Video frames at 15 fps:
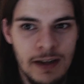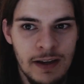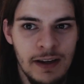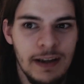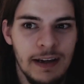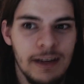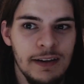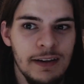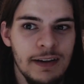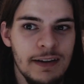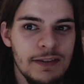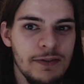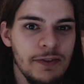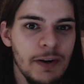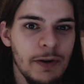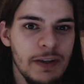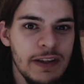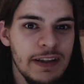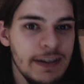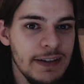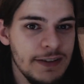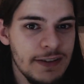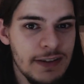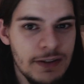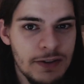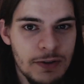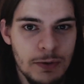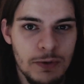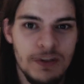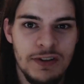and it's very easy
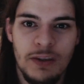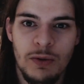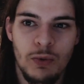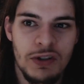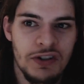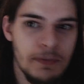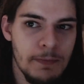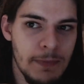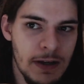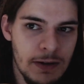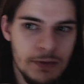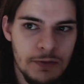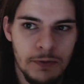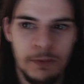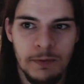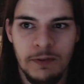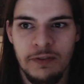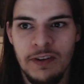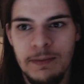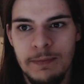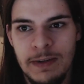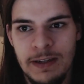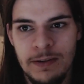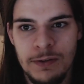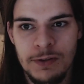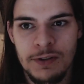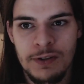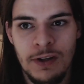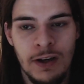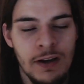to distinguish the males from the
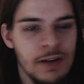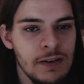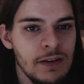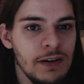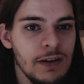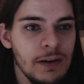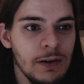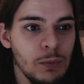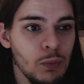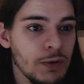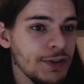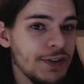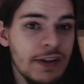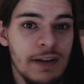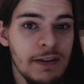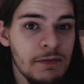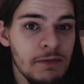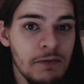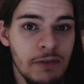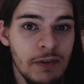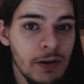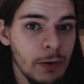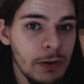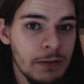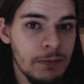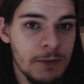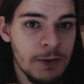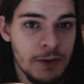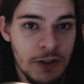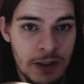females. They're once again very
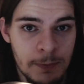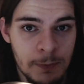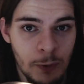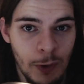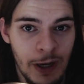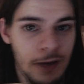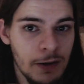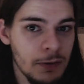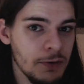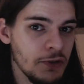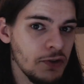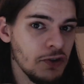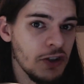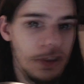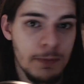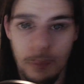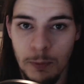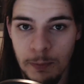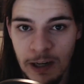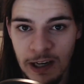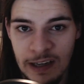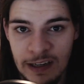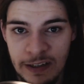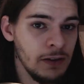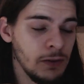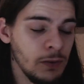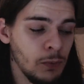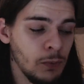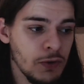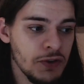cheap to house, cheap to buy.
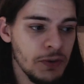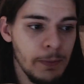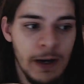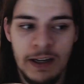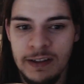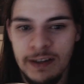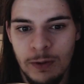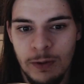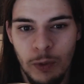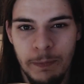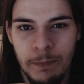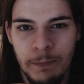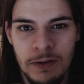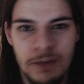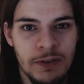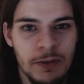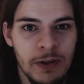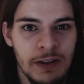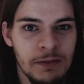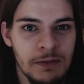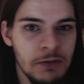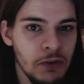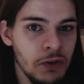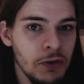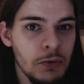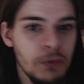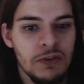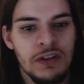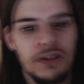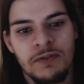Once you buy the equipment, you can
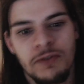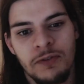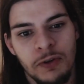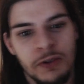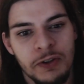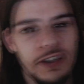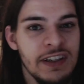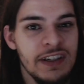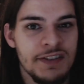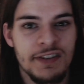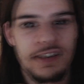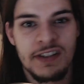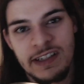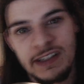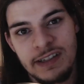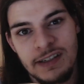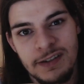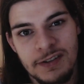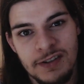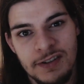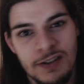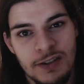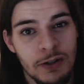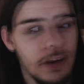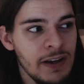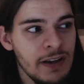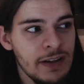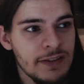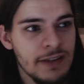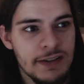use it for years and years, so
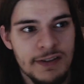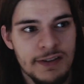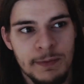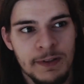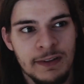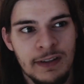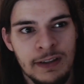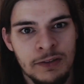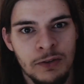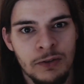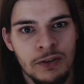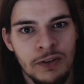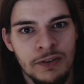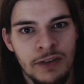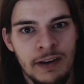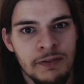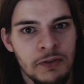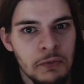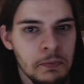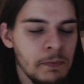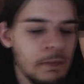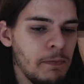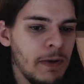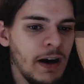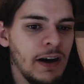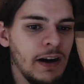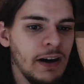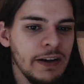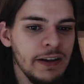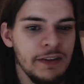it's not something that you just have to
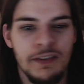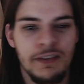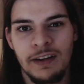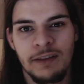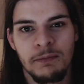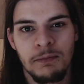buy and then